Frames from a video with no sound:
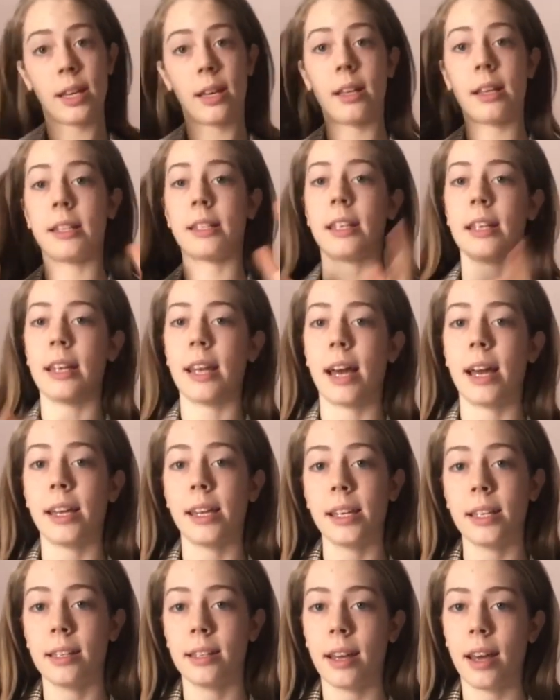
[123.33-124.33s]
It's a 90s
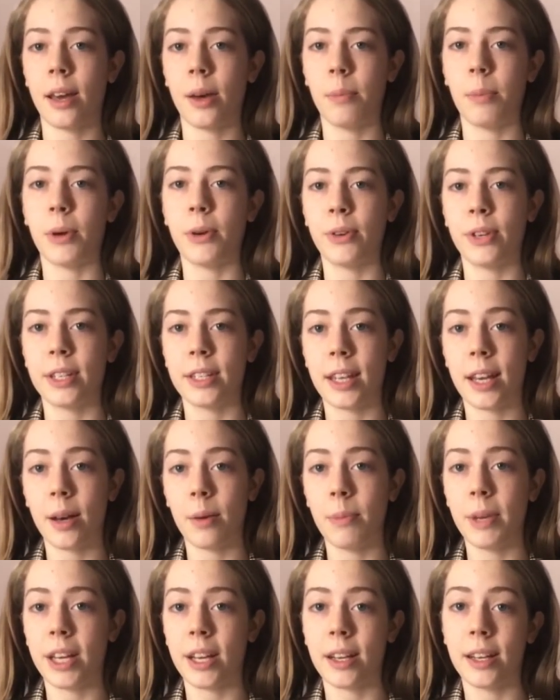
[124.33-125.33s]
style ponytail
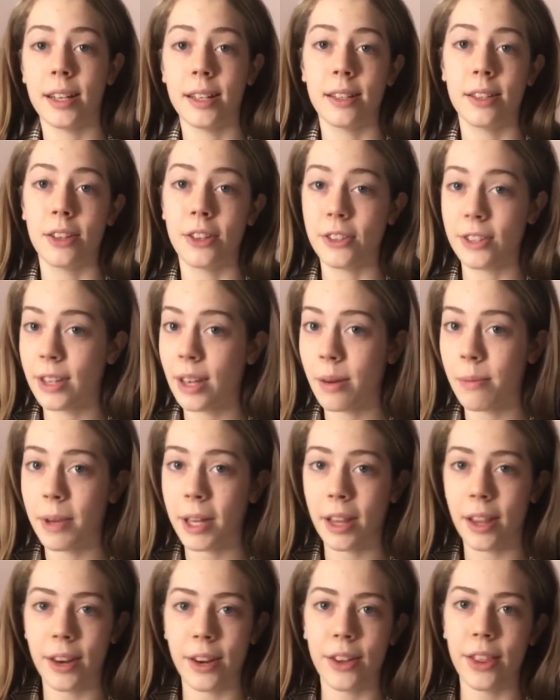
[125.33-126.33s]
because there's going to be a
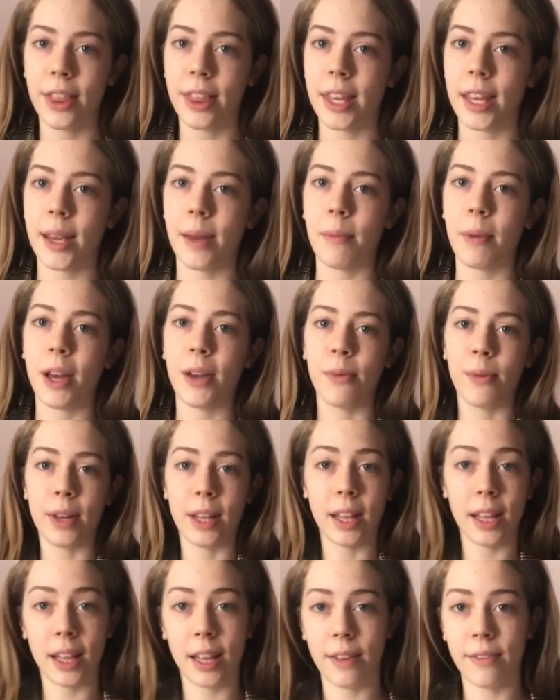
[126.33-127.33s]
little theme. I really
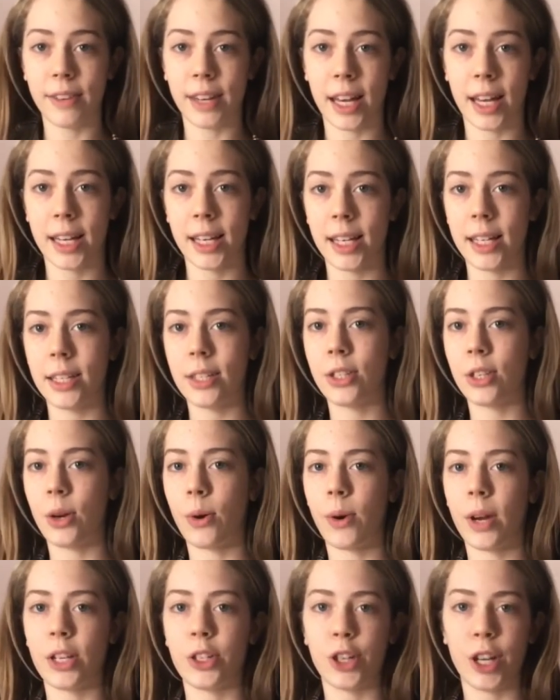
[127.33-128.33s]
love 90s, so I
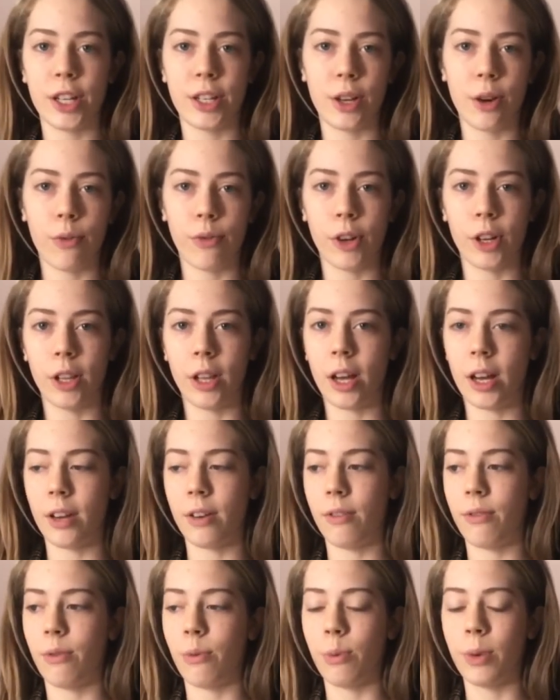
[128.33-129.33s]
tried to go for a lot of
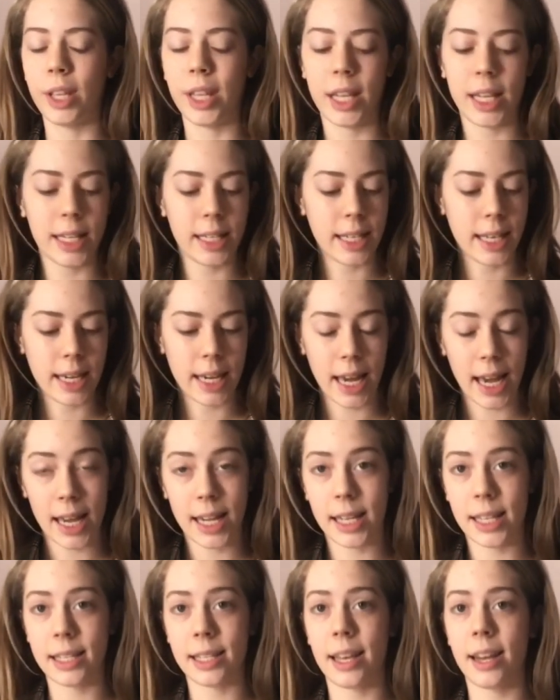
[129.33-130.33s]
really easy 90s
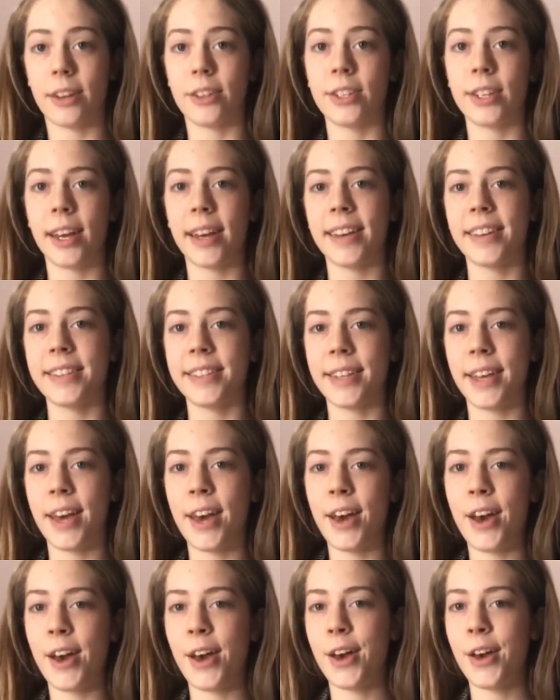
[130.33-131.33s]
hairstyles.
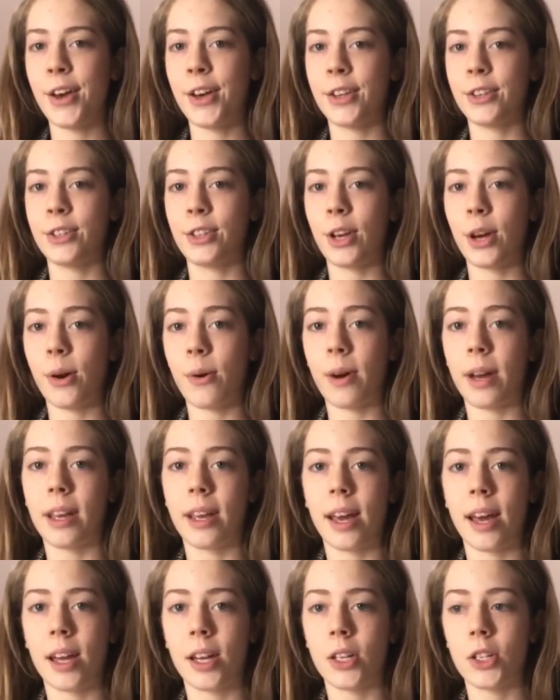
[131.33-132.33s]
So
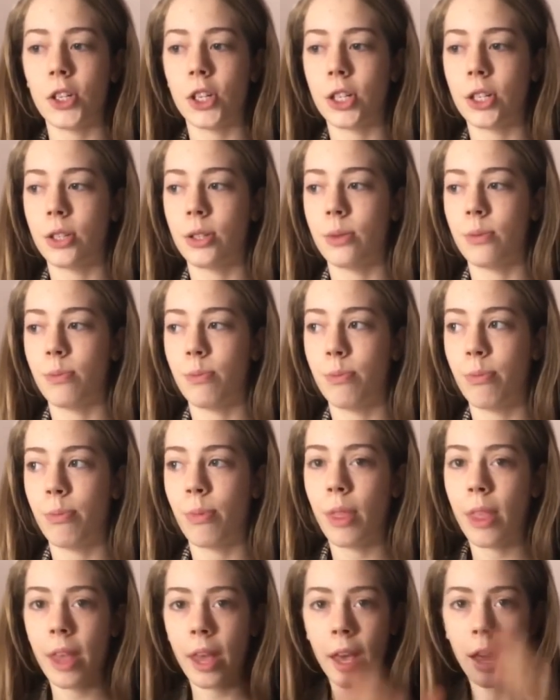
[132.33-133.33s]
again, just
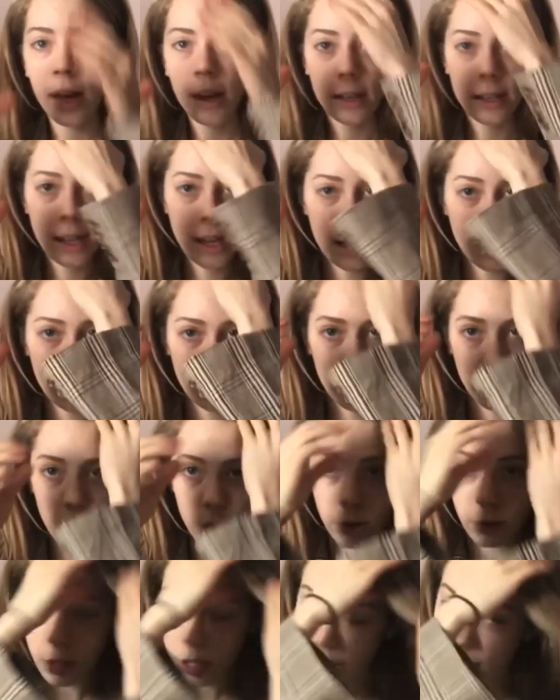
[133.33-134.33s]
take two
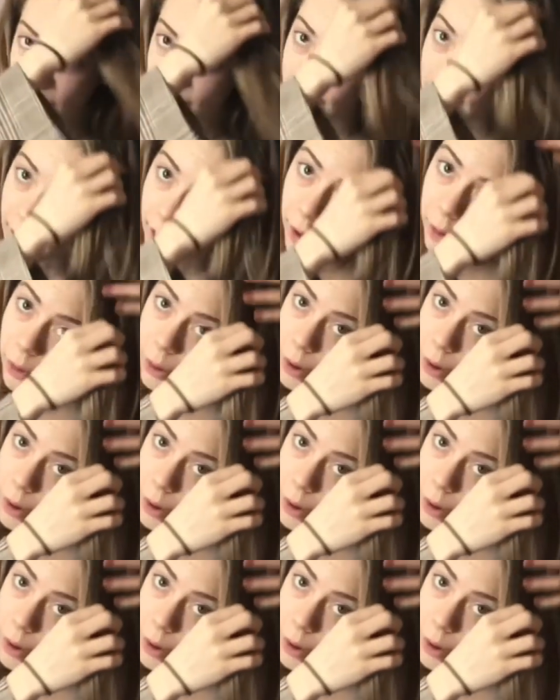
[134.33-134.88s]
chunks out